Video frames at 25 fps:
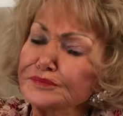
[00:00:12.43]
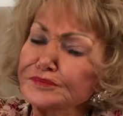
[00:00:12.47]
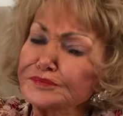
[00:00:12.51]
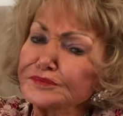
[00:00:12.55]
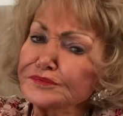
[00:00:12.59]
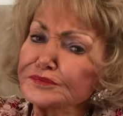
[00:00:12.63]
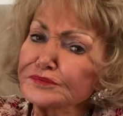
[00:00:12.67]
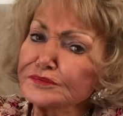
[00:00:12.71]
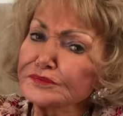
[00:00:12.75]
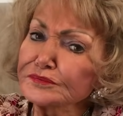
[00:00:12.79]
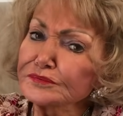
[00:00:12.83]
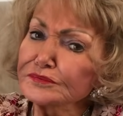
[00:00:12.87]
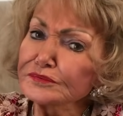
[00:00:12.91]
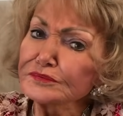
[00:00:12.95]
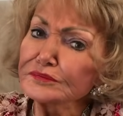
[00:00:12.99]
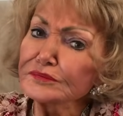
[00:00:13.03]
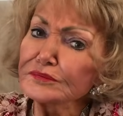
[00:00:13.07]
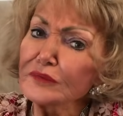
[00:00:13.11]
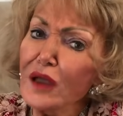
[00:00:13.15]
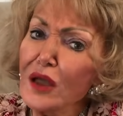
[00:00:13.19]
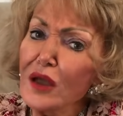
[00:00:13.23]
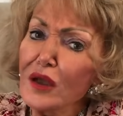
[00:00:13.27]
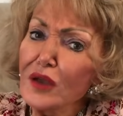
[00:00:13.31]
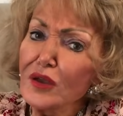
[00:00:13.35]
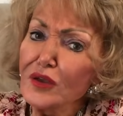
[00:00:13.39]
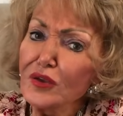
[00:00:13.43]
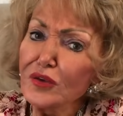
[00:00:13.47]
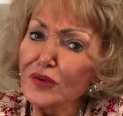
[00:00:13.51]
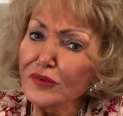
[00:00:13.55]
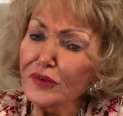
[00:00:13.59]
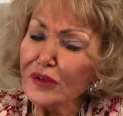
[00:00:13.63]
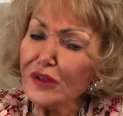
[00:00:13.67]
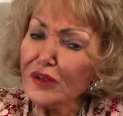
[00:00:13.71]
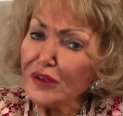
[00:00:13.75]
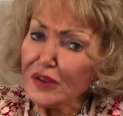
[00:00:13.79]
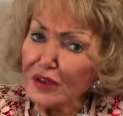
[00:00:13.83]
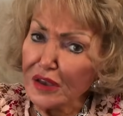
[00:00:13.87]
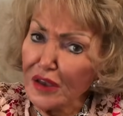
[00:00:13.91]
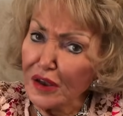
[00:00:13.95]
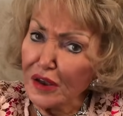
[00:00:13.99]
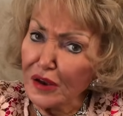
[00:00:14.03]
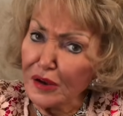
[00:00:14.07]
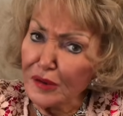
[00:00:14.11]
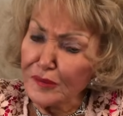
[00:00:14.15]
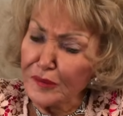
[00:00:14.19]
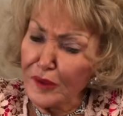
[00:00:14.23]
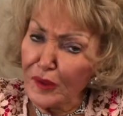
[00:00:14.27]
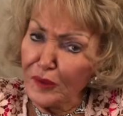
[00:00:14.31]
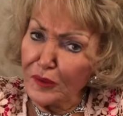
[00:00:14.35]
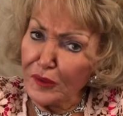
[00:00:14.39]
you really care
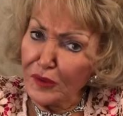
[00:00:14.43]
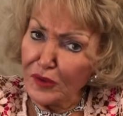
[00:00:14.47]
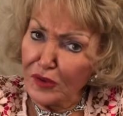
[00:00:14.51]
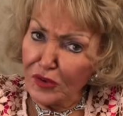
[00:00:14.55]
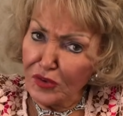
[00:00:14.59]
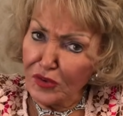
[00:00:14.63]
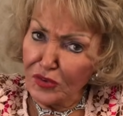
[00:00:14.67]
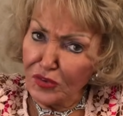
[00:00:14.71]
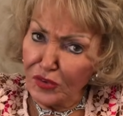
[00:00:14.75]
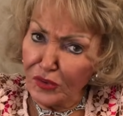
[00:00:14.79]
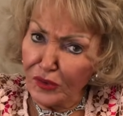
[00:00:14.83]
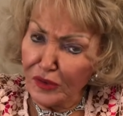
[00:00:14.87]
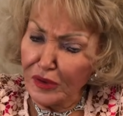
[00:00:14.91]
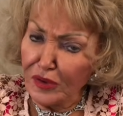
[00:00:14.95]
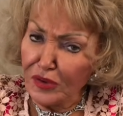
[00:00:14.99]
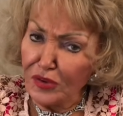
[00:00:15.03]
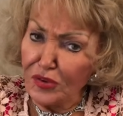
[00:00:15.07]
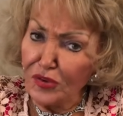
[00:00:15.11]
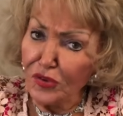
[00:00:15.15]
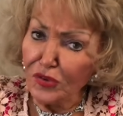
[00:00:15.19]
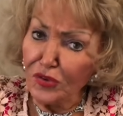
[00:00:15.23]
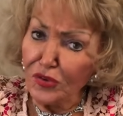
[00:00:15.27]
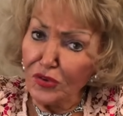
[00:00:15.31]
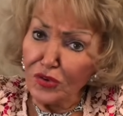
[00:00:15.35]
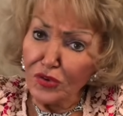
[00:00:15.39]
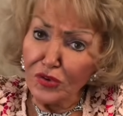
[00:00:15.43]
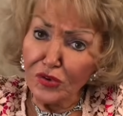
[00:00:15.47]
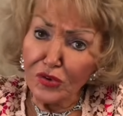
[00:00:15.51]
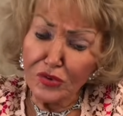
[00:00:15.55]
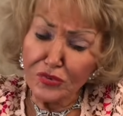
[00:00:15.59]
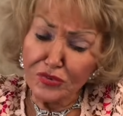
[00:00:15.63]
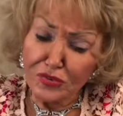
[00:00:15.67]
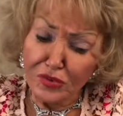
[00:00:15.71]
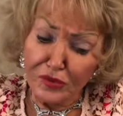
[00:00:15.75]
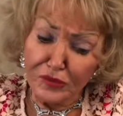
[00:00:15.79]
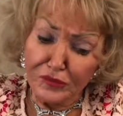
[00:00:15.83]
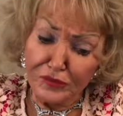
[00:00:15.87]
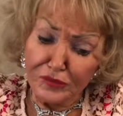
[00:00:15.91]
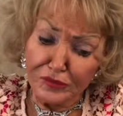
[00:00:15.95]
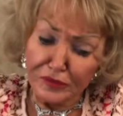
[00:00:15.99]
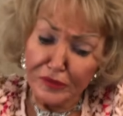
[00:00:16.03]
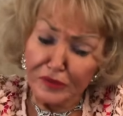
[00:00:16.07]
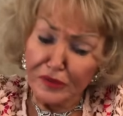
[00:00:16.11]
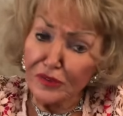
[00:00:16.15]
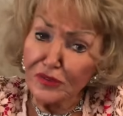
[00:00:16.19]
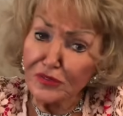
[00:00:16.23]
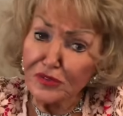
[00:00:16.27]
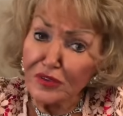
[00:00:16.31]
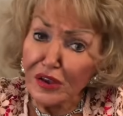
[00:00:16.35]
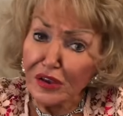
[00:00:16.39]
about what you're doing, and you also
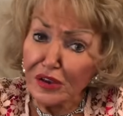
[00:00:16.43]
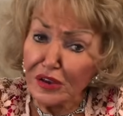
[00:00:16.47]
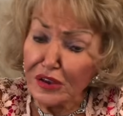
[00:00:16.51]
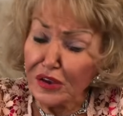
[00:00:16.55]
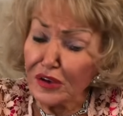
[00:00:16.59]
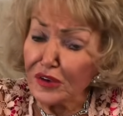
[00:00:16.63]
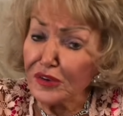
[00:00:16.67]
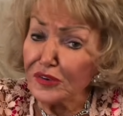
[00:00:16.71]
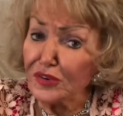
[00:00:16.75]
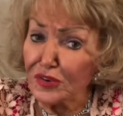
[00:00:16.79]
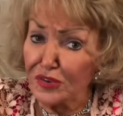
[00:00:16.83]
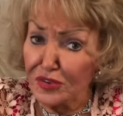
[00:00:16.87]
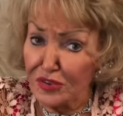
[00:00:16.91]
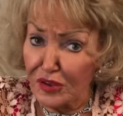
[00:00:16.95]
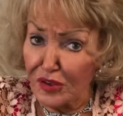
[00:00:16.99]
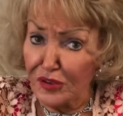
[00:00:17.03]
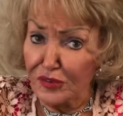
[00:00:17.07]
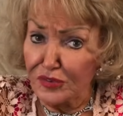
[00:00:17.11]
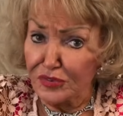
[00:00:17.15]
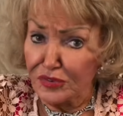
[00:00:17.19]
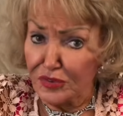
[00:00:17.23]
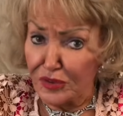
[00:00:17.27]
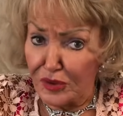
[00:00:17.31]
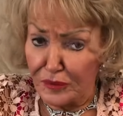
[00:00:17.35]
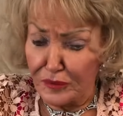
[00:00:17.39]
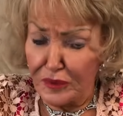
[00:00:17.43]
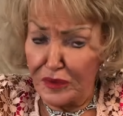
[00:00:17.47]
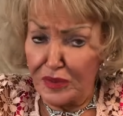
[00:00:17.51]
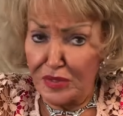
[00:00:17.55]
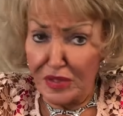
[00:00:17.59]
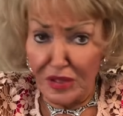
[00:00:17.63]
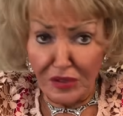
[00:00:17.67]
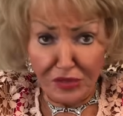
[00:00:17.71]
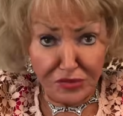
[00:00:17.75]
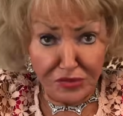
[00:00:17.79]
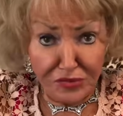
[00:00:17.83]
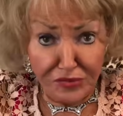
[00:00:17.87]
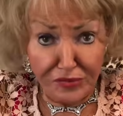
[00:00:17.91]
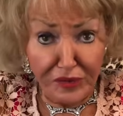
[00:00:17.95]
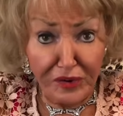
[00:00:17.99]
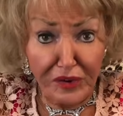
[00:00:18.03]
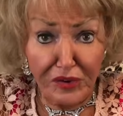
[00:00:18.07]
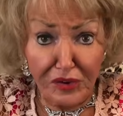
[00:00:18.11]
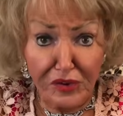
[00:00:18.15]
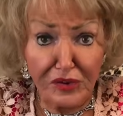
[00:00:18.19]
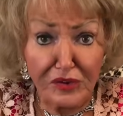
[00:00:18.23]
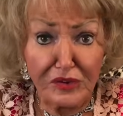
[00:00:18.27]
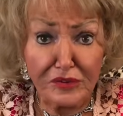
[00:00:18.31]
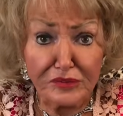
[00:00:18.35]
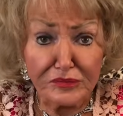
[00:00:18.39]
take care of yourself some, and that's very
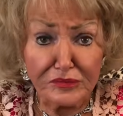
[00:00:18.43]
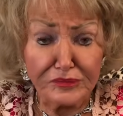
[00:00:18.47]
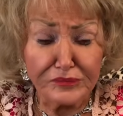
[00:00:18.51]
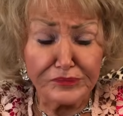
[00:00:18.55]
good.